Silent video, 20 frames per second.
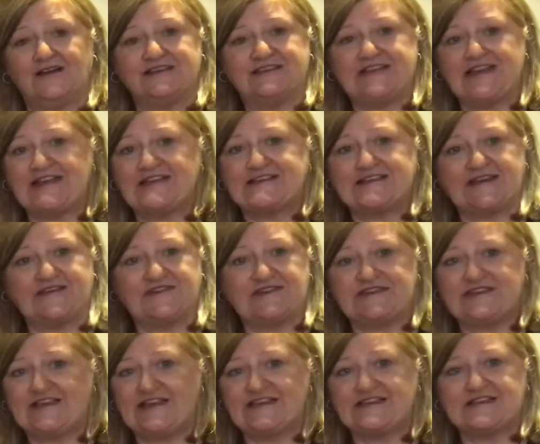test after
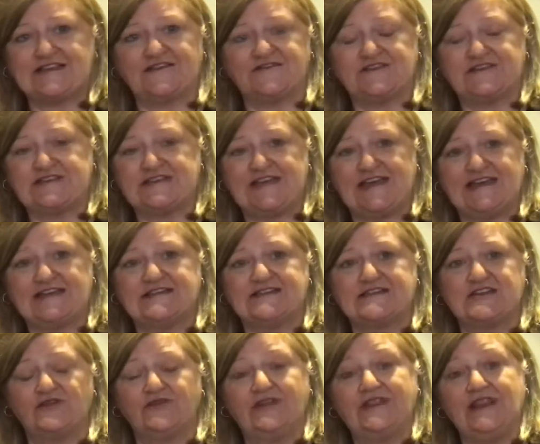test after
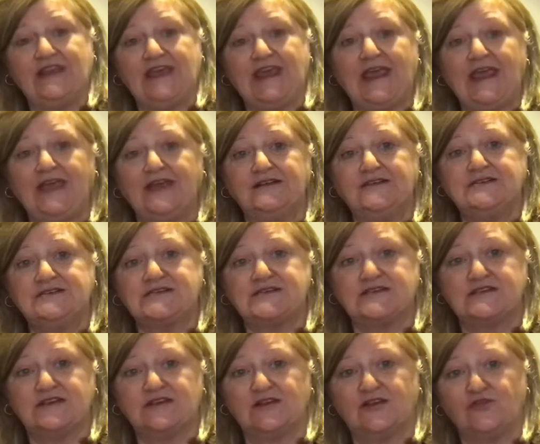test. So in the end,
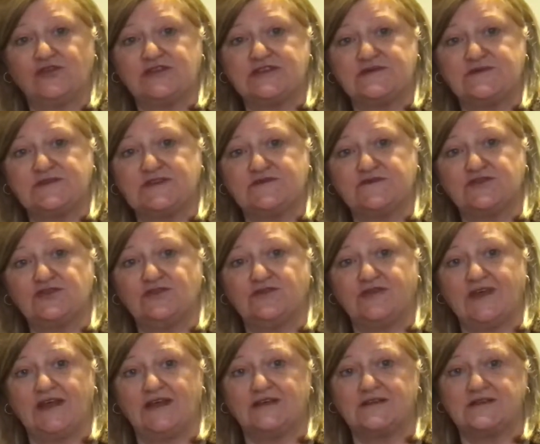Christmas of
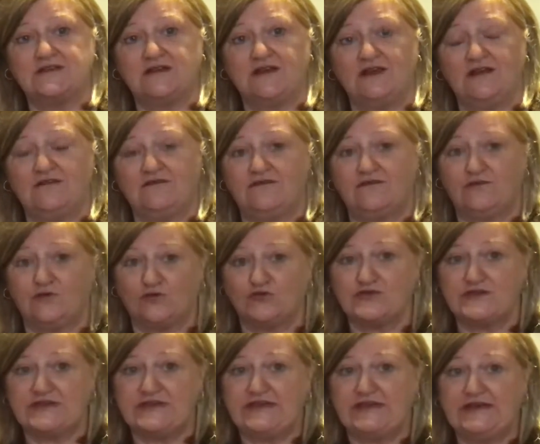
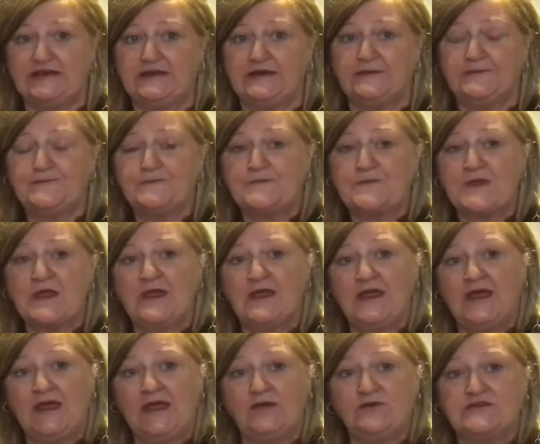2014,
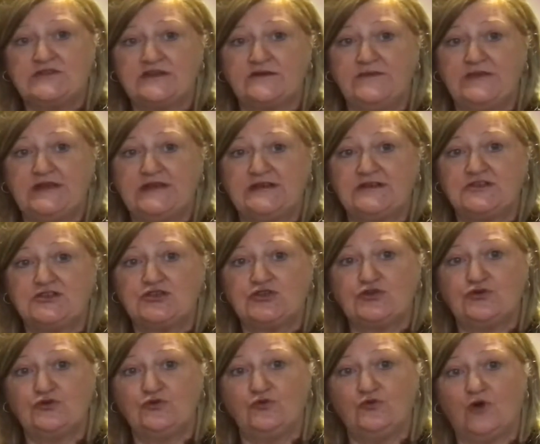he was admitted
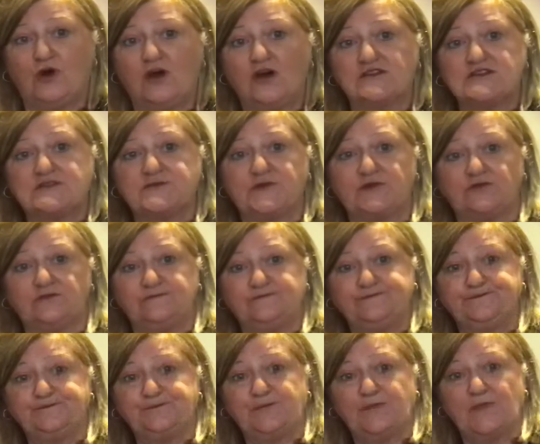to hospital.
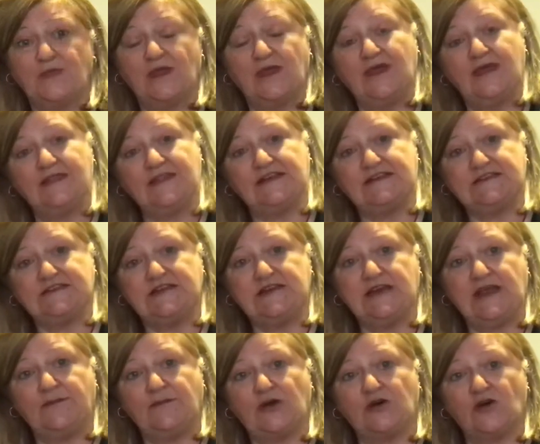They did
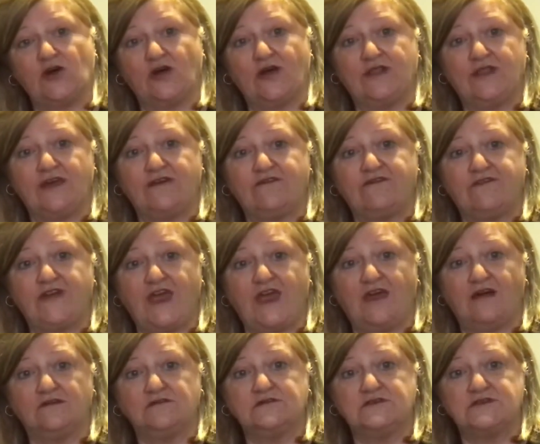an MRI and they
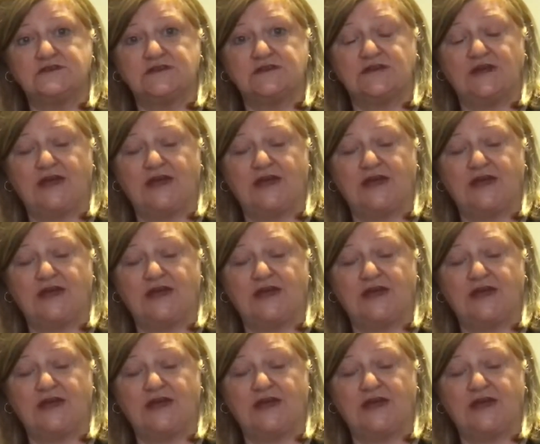found